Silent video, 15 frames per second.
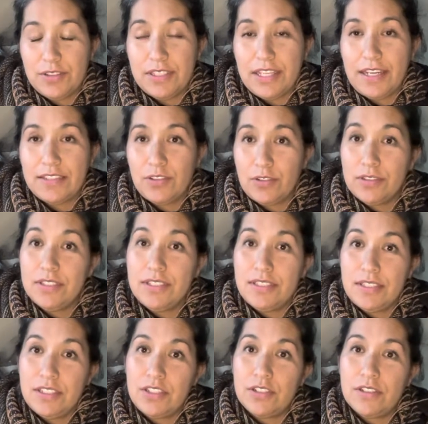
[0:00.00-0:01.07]
the adult
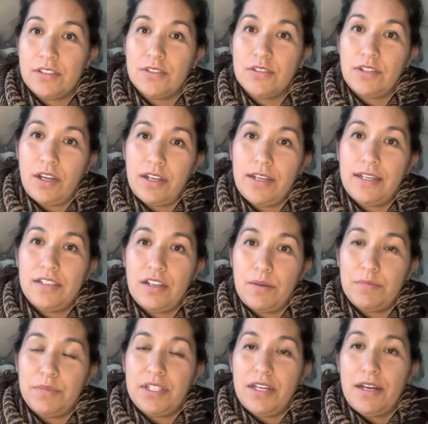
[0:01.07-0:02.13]
decision to not
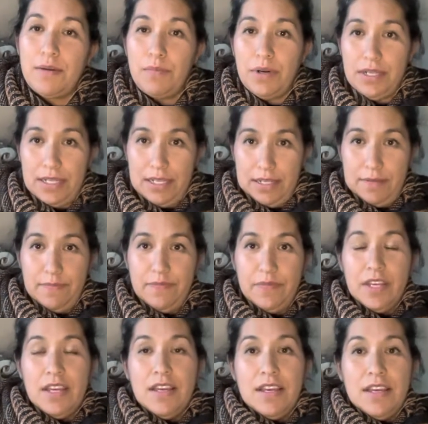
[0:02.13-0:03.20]
adopt a bunny,
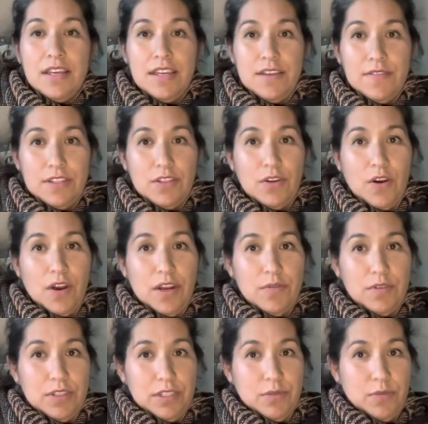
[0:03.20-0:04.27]
even though I
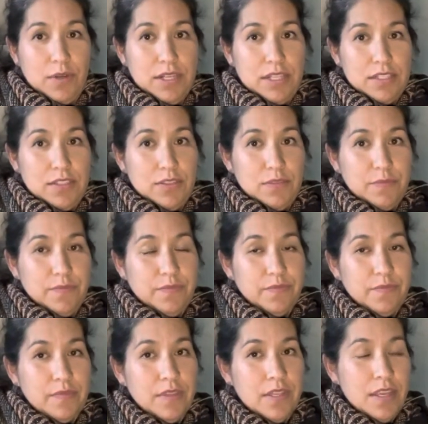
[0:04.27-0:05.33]
really wanted to.
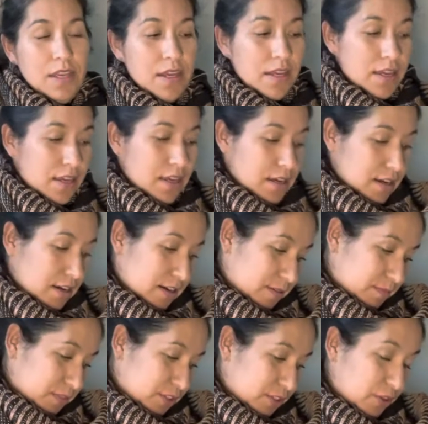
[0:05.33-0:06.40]

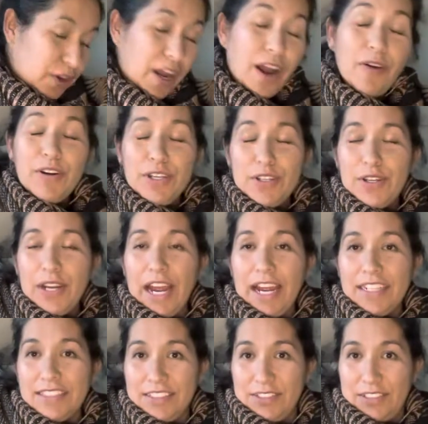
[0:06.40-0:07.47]
Um, so how are you
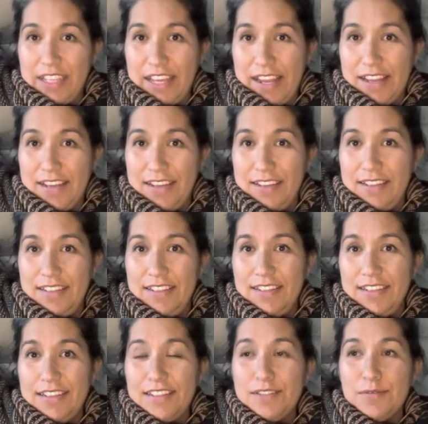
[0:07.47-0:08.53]
guys today?
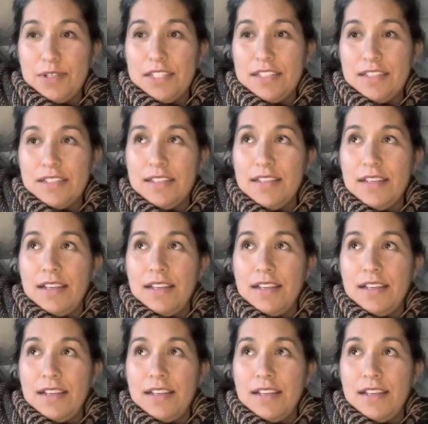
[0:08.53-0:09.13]
This was